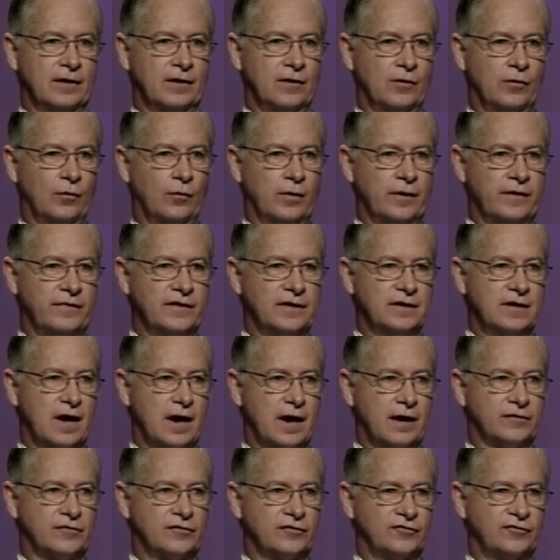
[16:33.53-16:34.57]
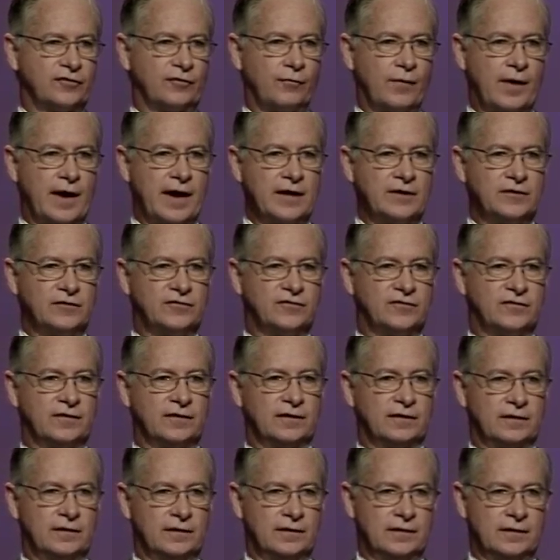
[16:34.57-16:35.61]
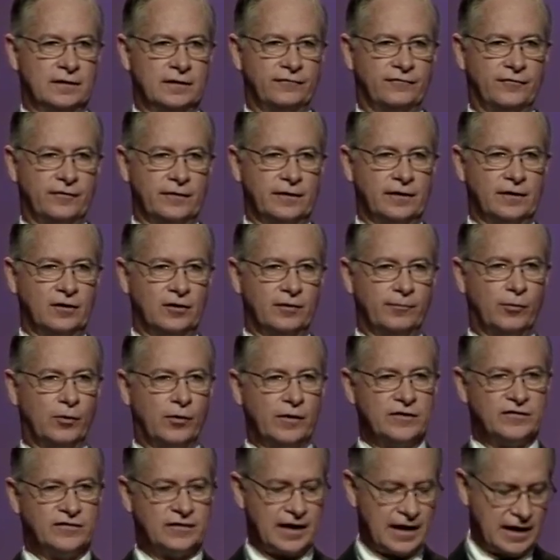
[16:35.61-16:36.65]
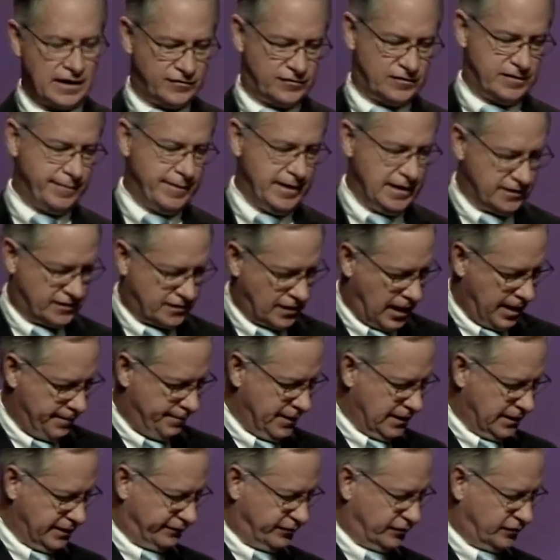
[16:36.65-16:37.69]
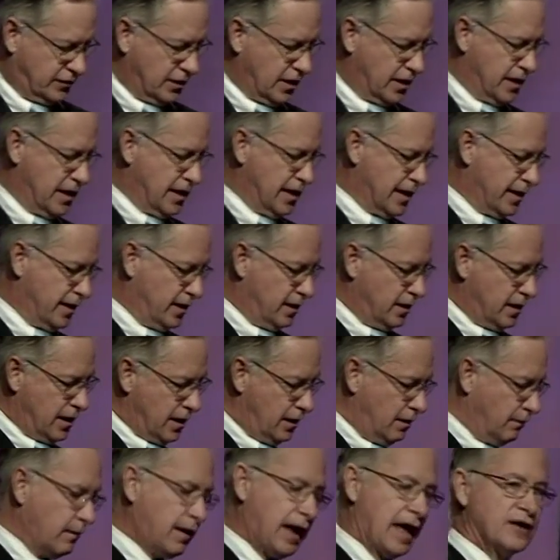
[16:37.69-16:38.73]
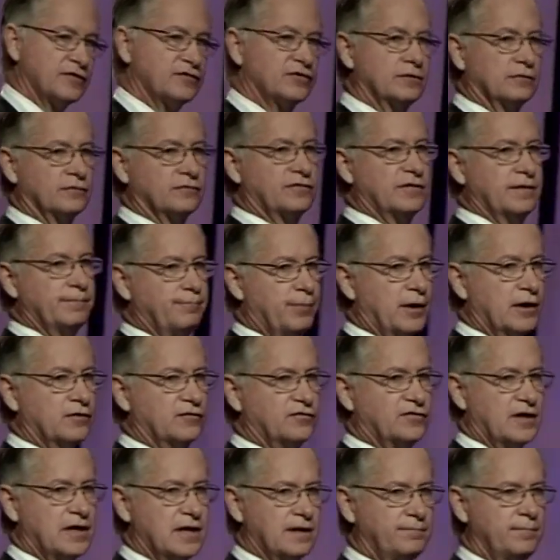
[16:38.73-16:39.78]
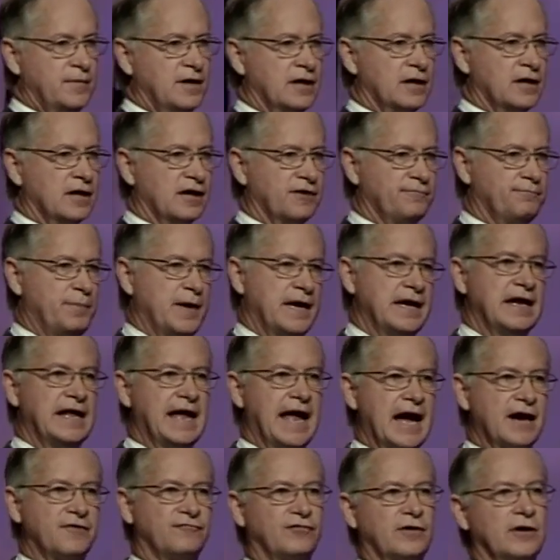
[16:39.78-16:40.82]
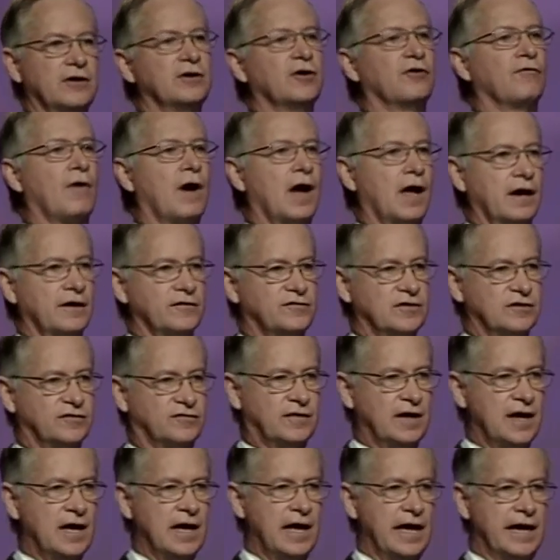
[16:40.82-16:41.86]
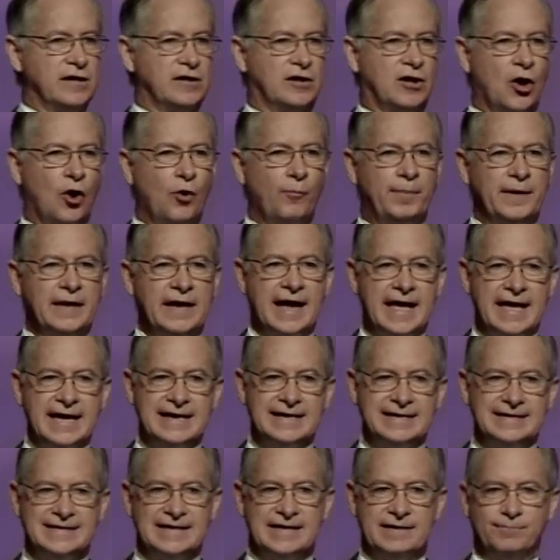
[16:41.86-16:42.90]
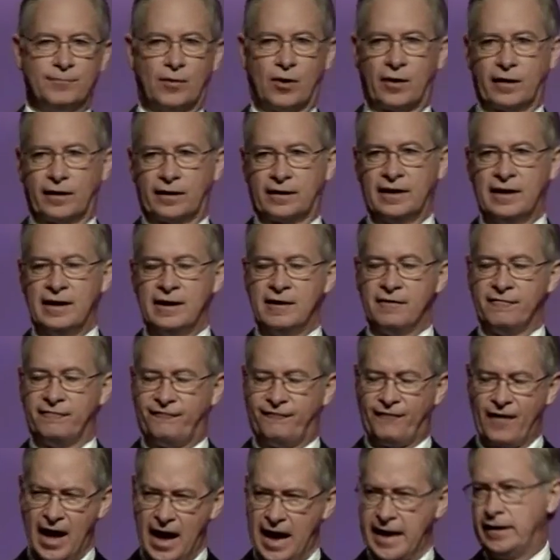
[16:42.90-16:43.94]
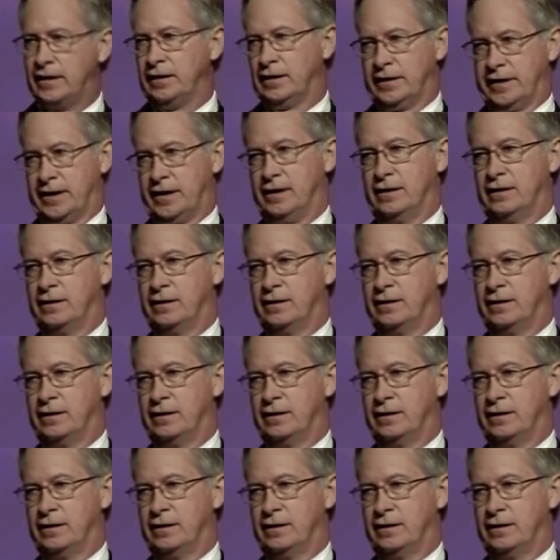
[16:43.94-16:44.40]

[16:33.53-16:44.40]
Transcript: One of the doctors arranged for the little boy's case to be a topic of study at an international symposium of pediatric neurologists in Copenhagen, Denmark. Finally,